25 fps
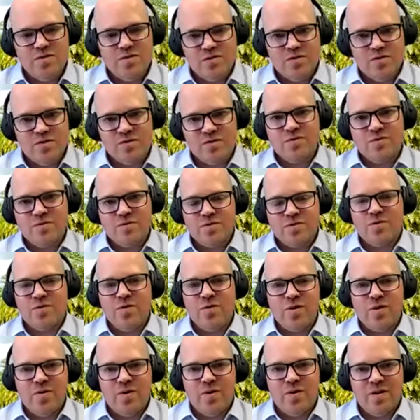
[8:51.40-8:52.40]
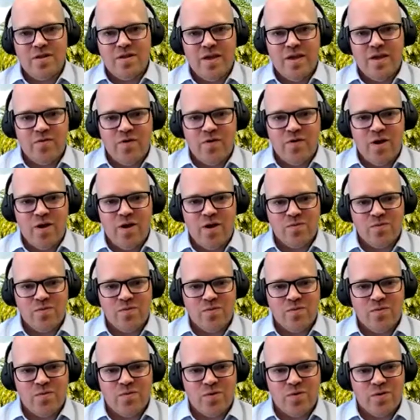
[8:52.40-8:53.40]
a great way to lay that groundwork that they're
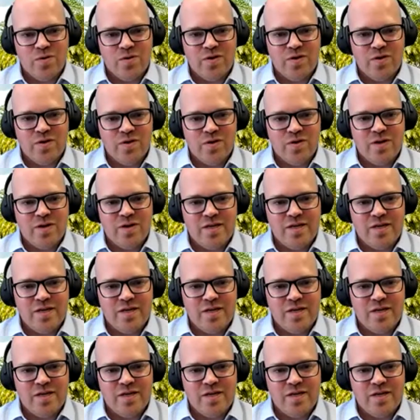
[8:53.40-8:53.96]
going to need